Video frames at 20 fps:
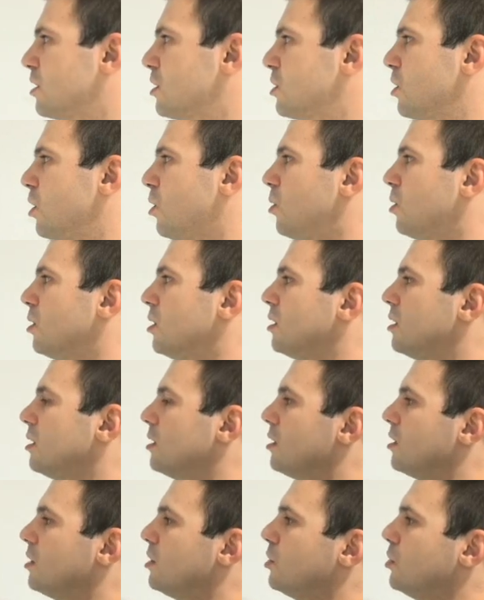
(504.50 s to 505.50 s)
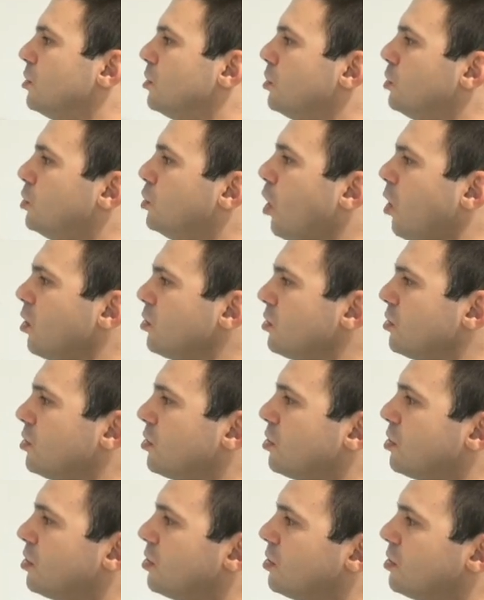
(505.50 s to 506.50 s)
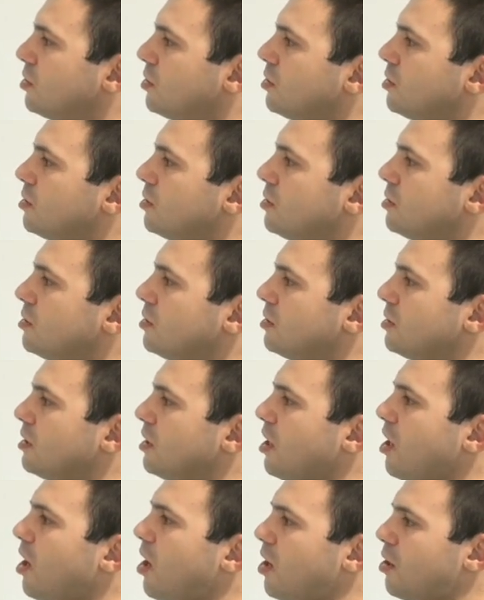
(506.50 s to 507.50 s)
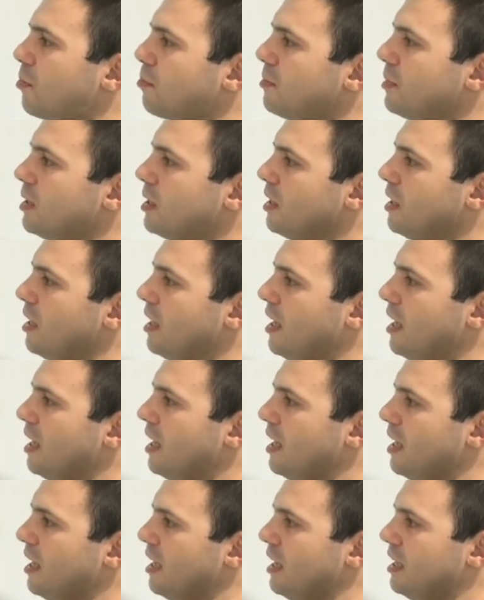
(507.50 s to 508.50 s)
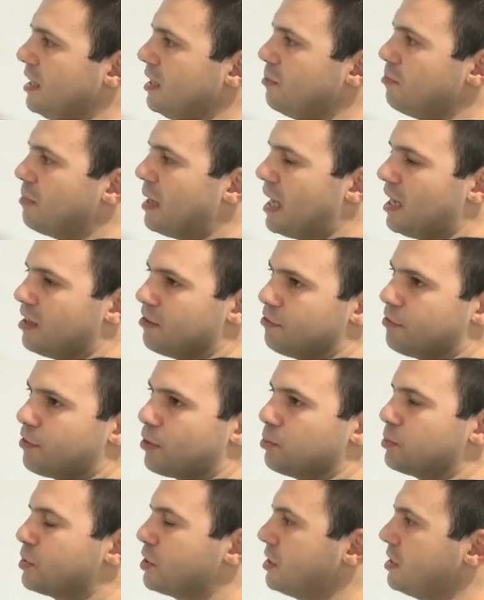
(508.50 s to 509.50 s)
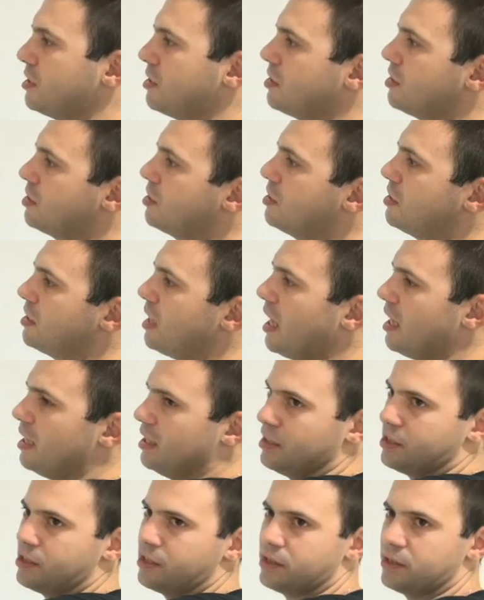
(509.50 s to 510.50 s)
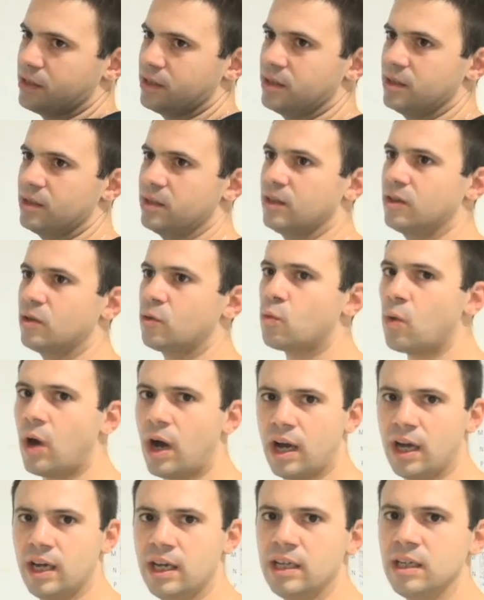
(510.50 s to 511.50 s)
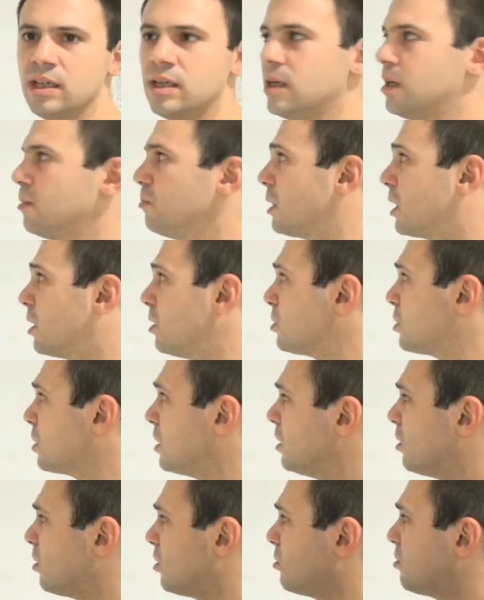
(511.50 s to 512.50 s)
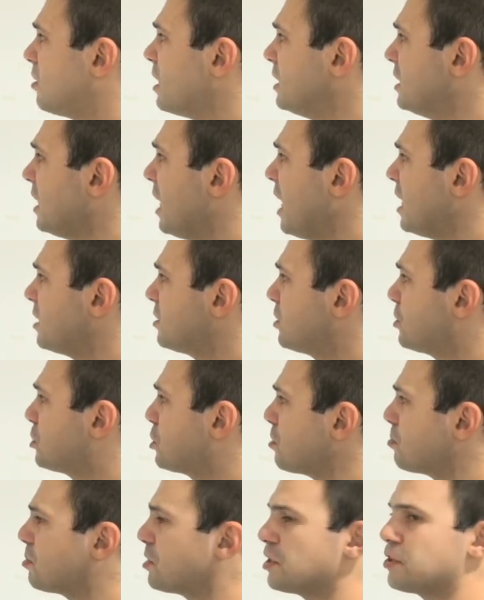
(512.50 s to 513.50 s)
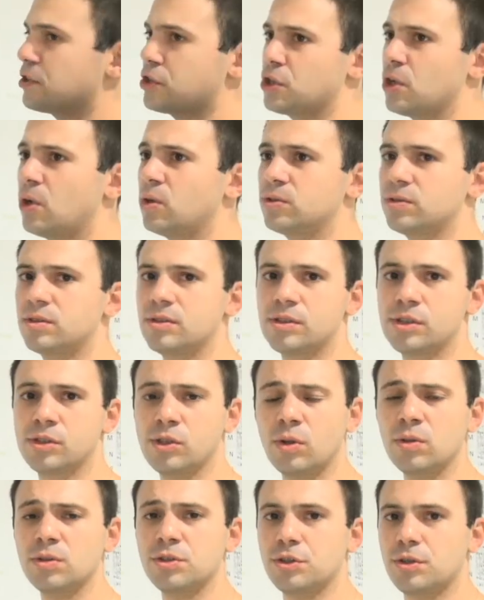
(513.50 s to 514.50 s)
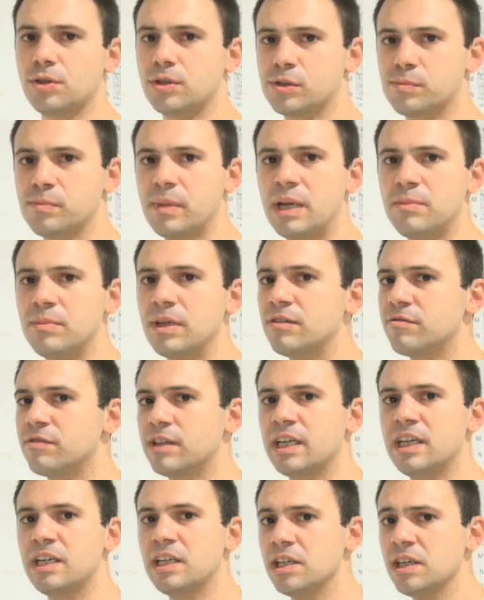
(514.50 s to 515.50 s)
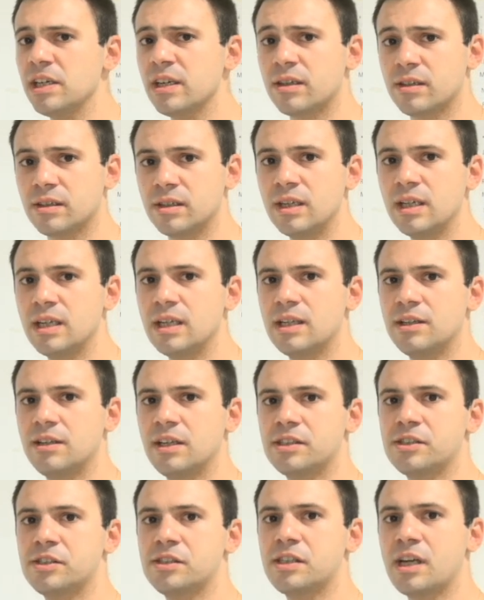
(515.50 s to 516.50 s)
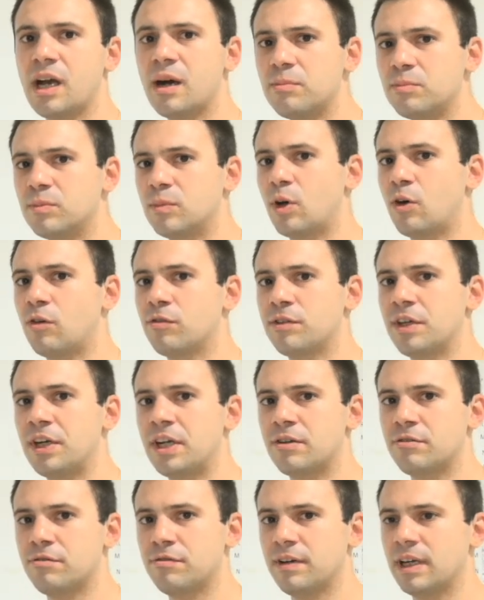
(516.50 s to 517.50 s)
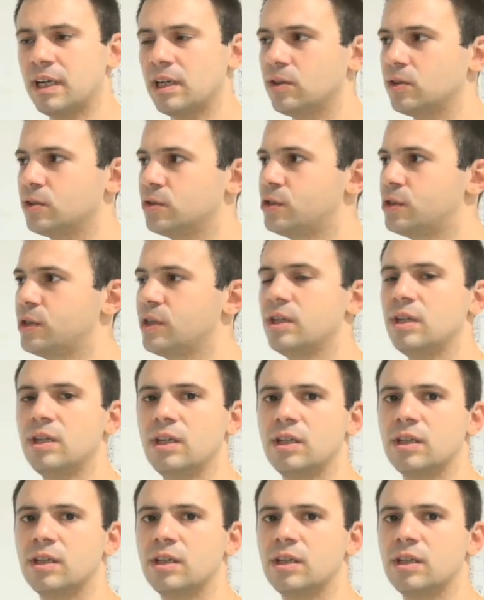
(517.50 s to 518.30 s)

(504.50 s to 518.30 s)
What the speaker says: So, don't harm any man from Sais. Why? Because he already has Egyptian soldiers. Maybe if they hear that some of their fellows